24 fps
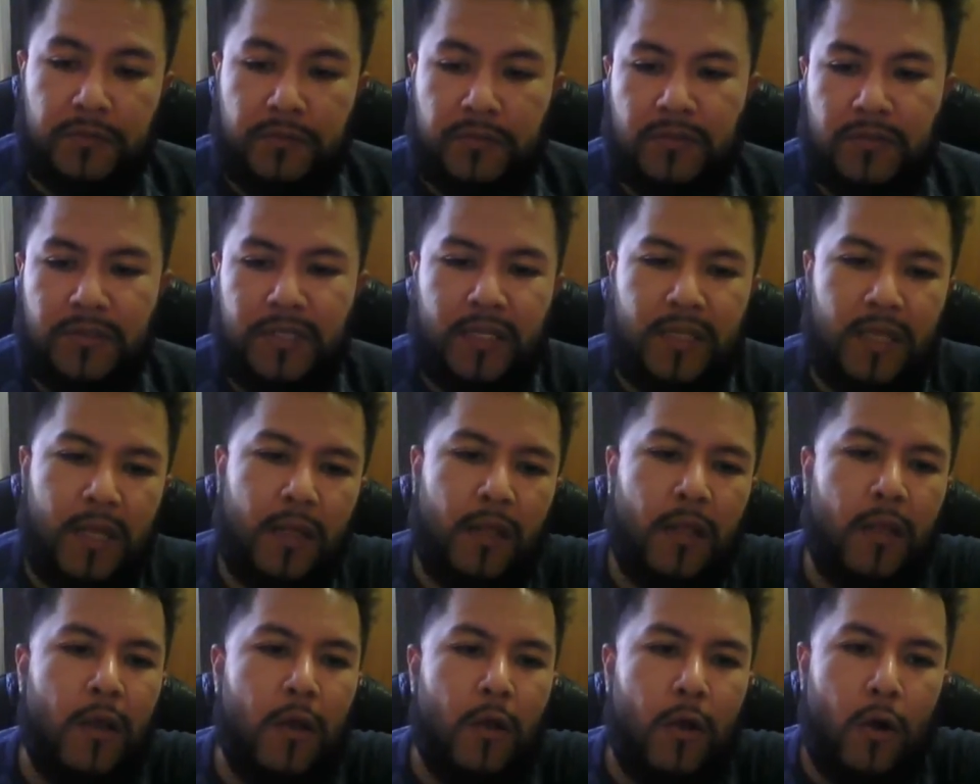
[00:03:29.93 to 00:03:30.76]
To say
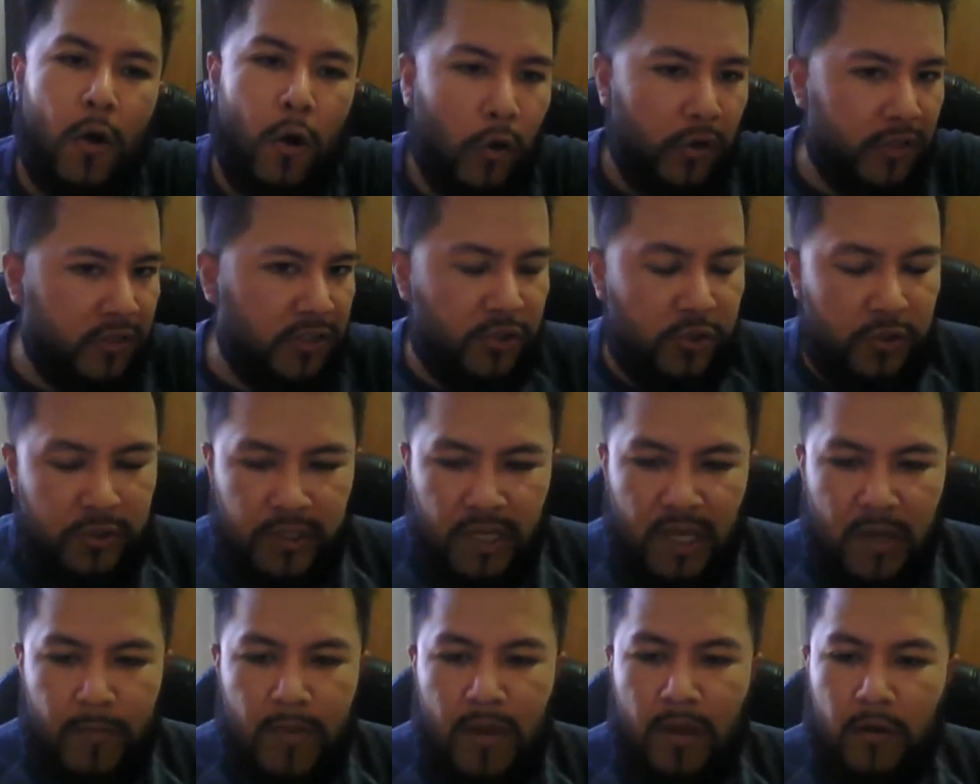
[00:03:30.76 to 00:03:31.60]
that all his children
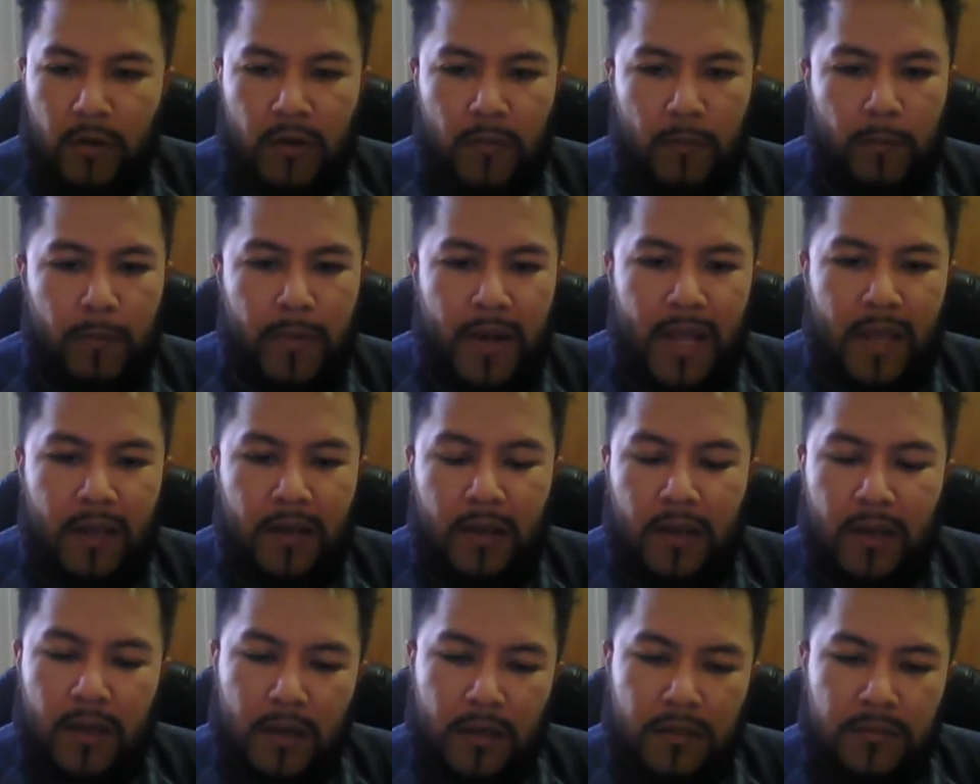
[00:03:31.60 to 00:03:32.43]
came out looking black
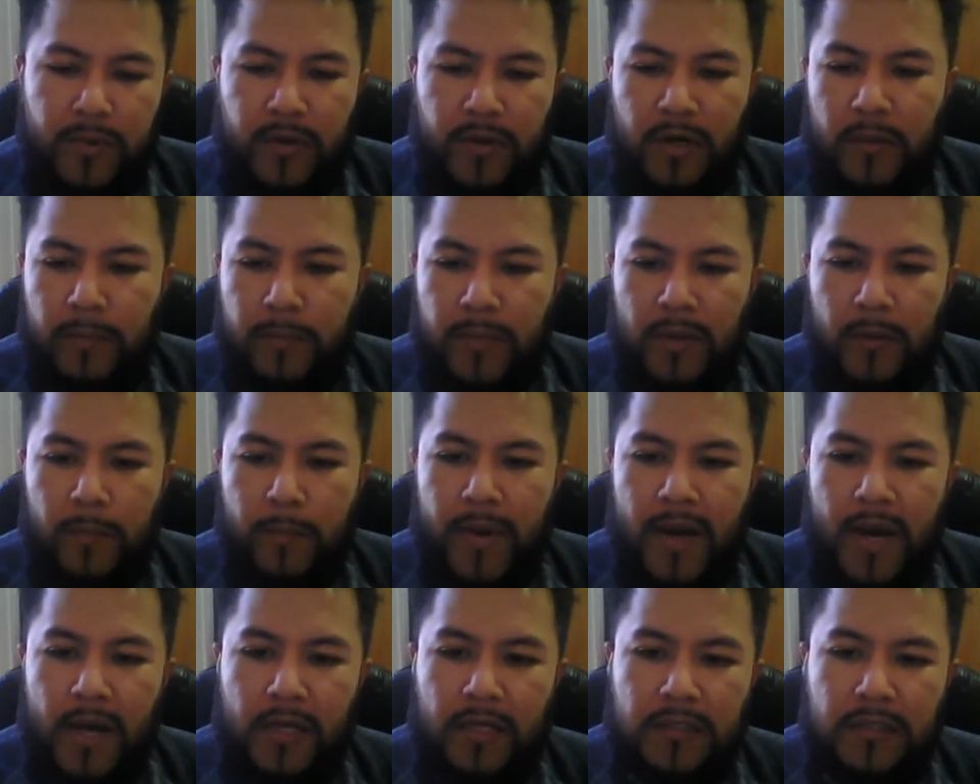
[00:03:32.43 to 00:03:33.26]
is very being
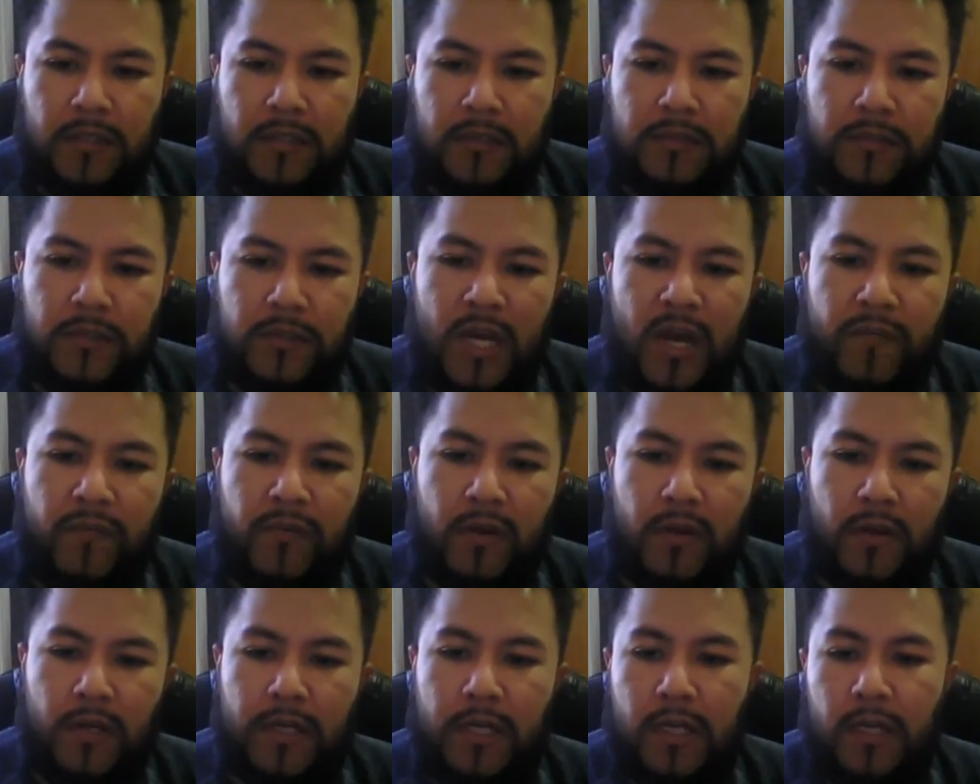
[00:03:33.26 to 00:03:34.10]
biased, because you have
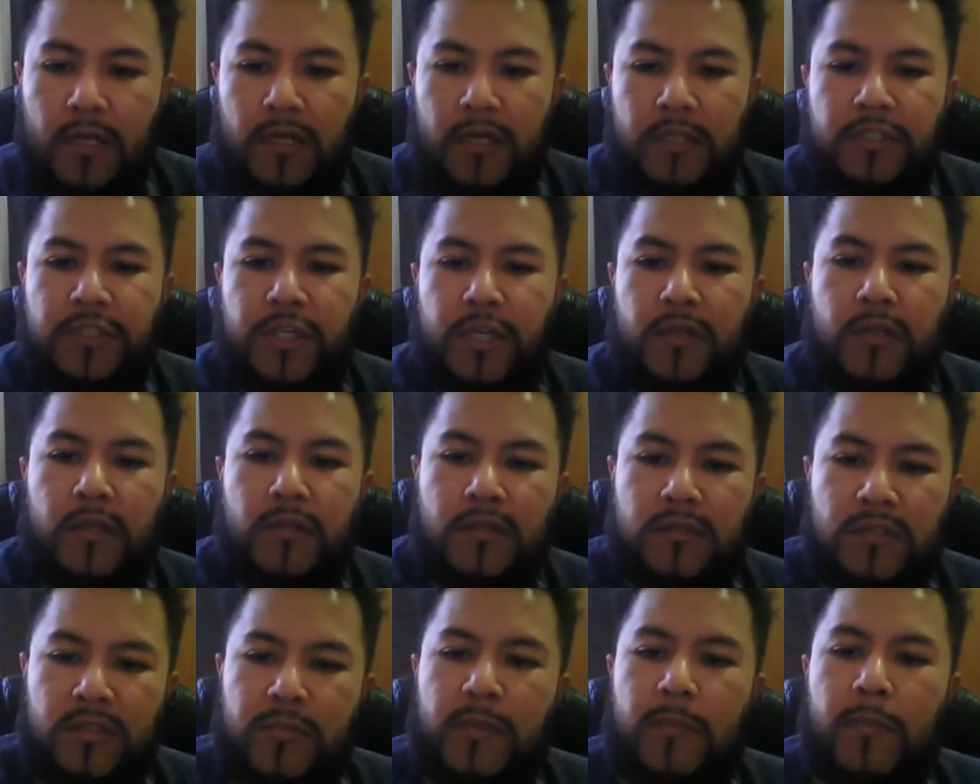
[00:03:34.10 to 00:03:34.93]
an agenda
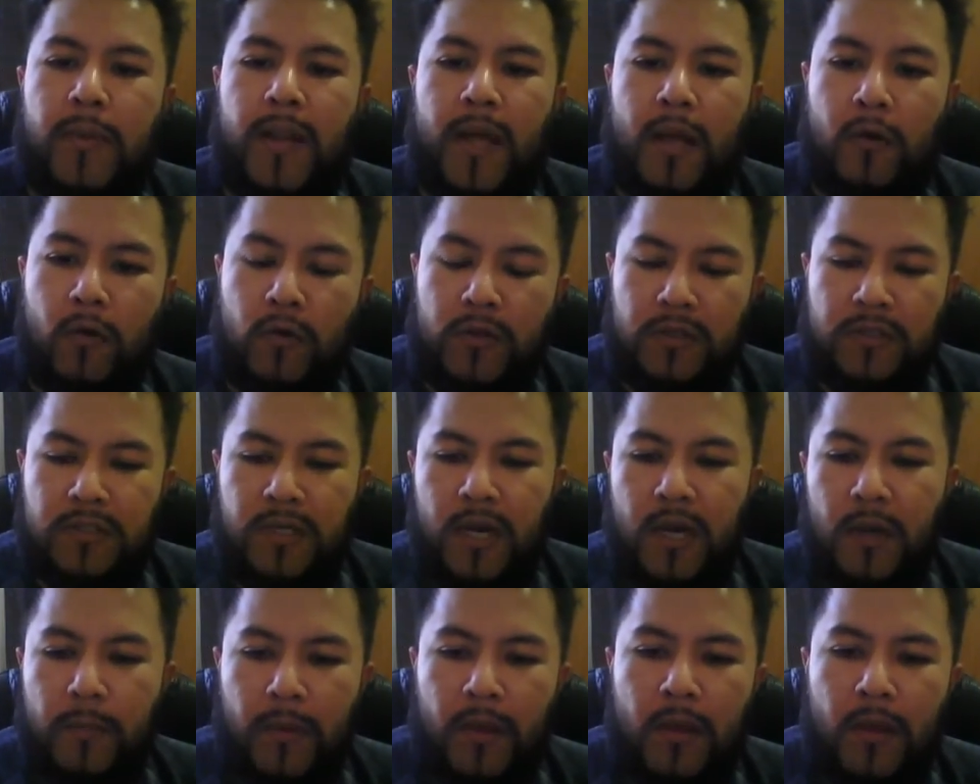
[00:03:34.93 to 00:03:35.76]
just to be black all the
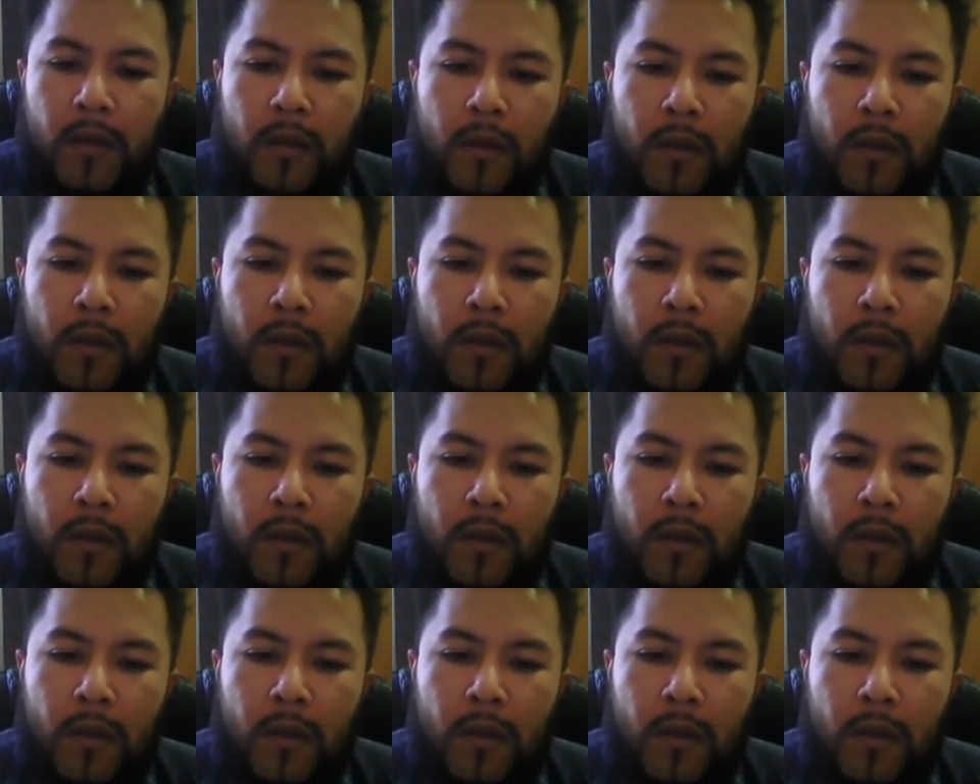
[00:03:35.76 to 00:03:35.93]
time,